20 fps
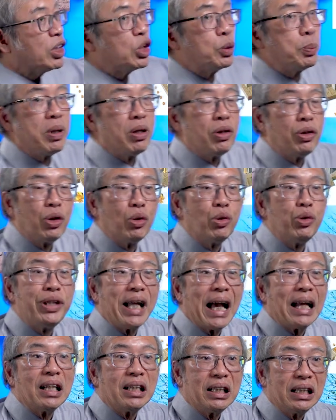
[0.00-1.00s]
the spiritual
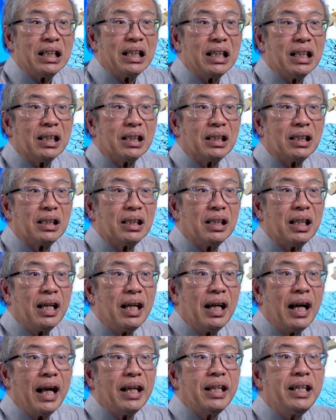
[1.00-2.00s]
reality is.
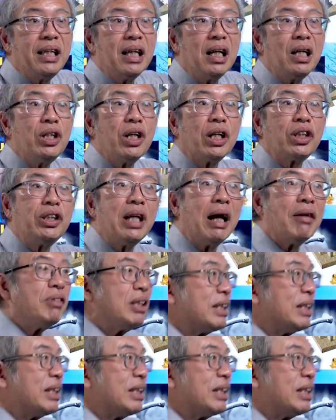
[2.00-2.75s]
And here you actually have